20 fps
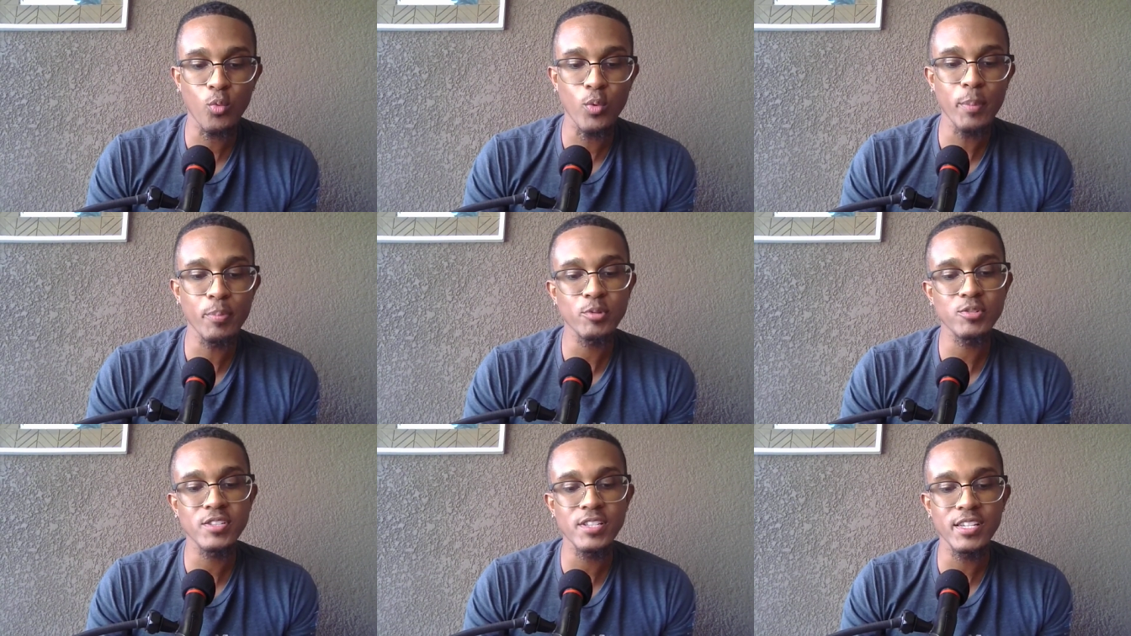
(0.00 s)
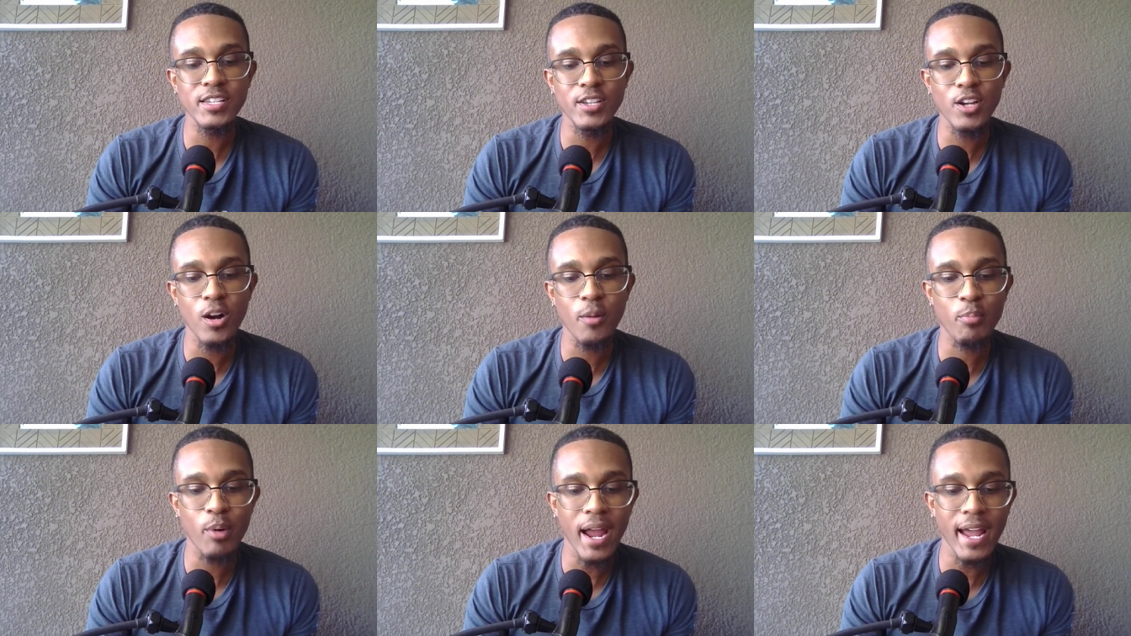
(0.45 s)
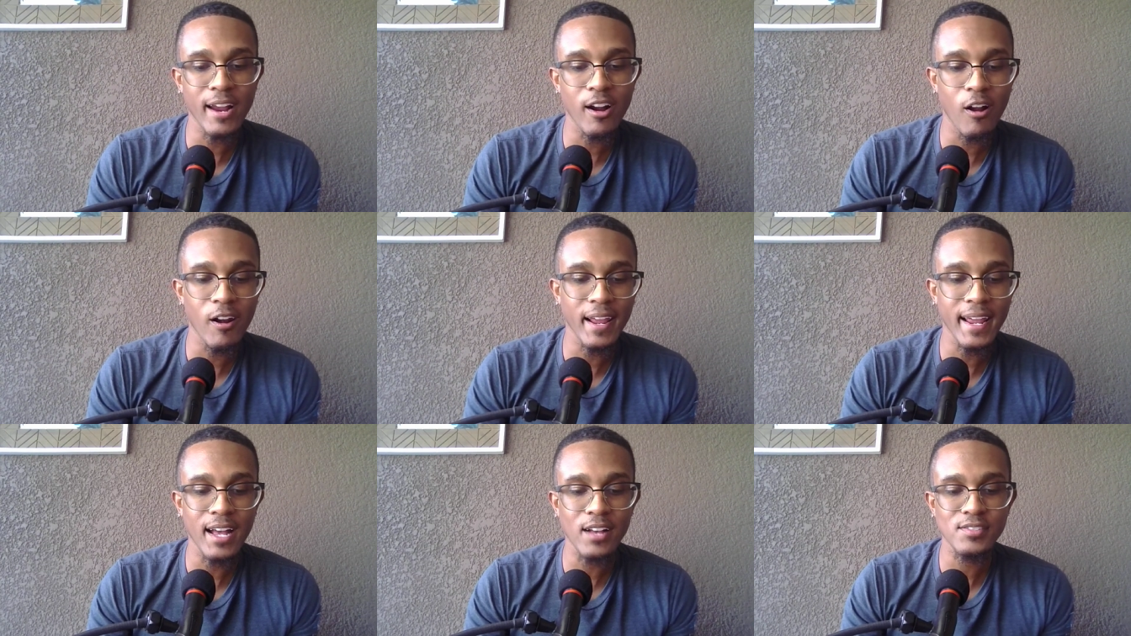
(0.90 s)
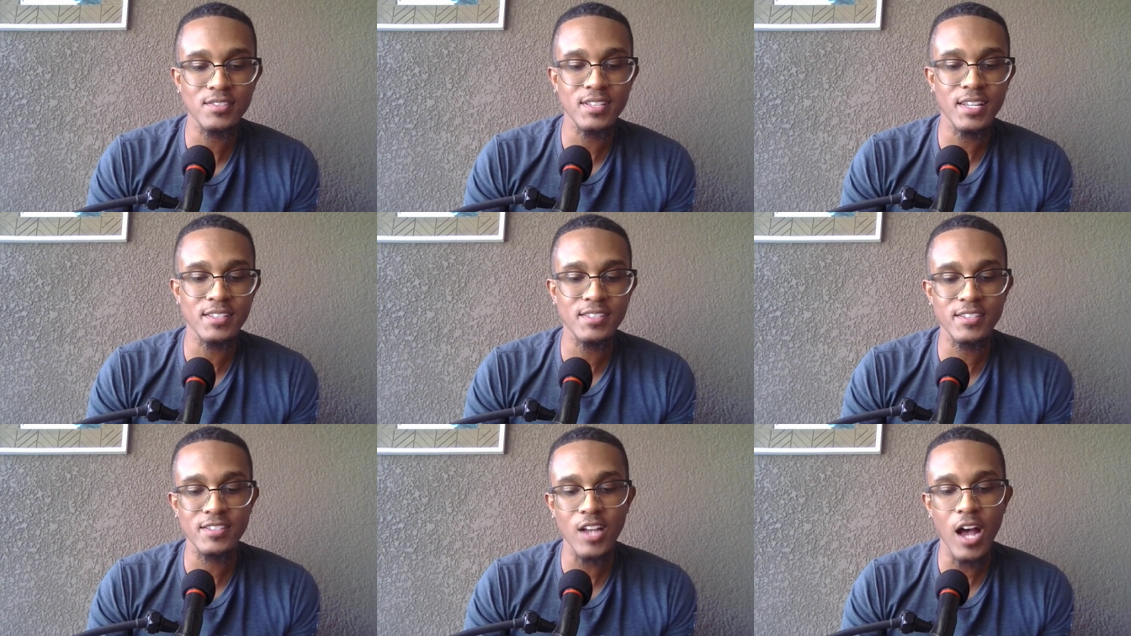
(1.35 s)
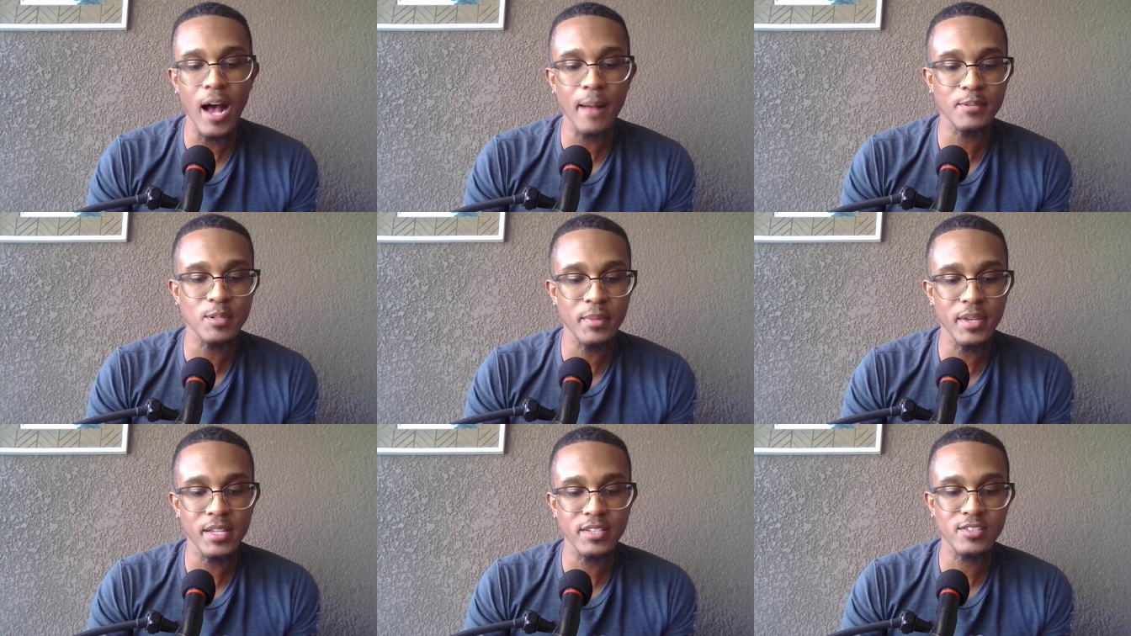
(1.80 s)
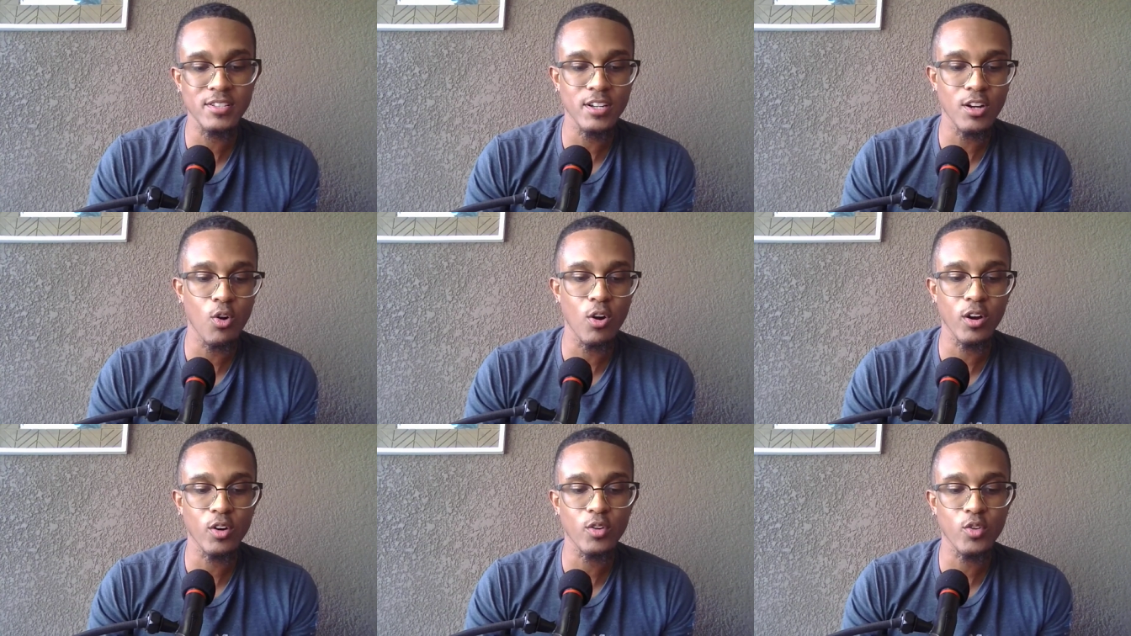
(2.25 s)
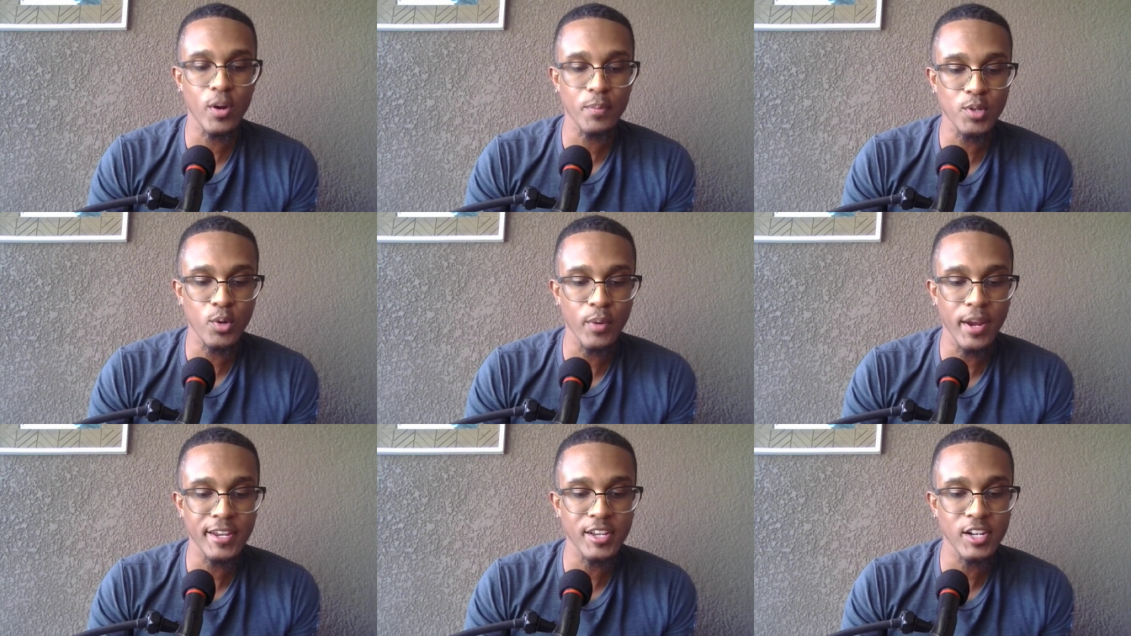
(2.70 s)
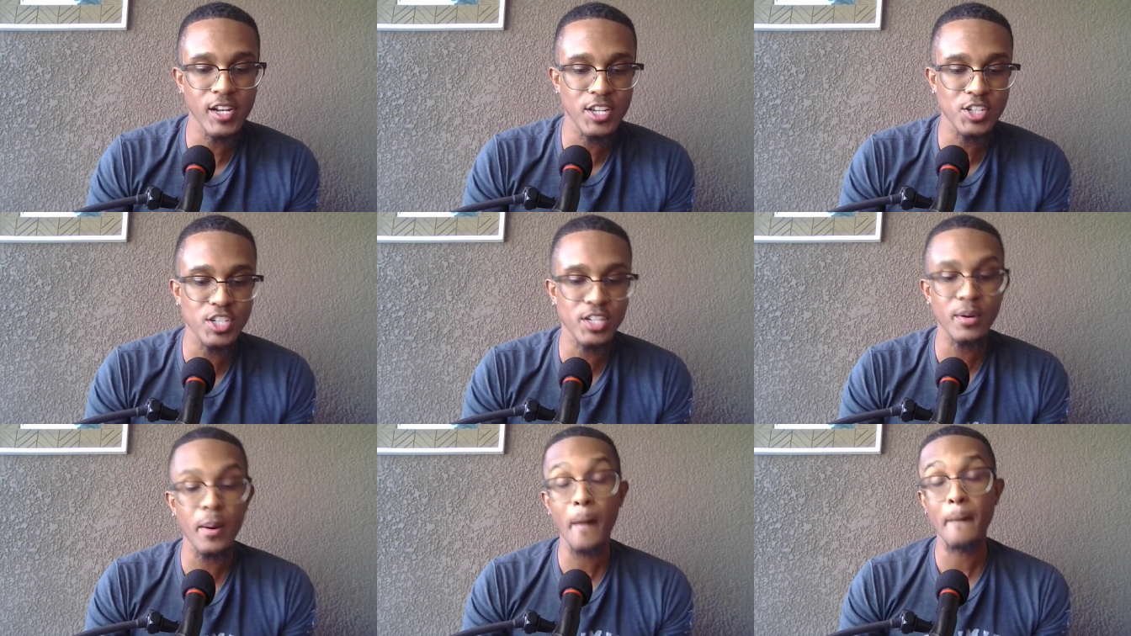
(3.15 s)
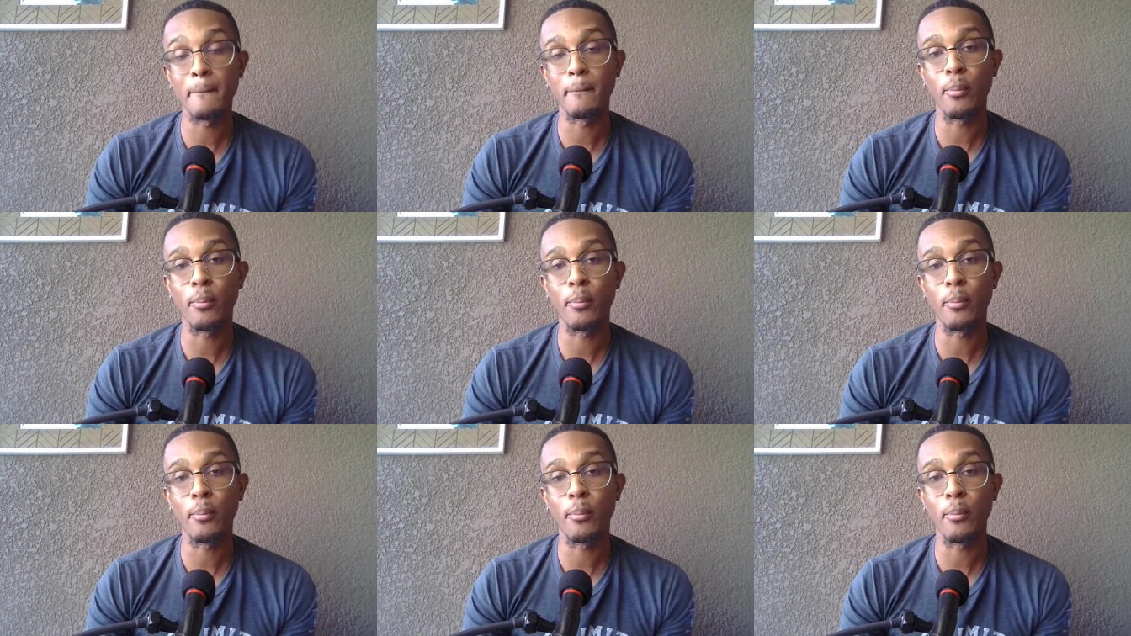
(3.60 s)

Ripple CEO Brad Garlinghouse says he's optimistic on crypto regulation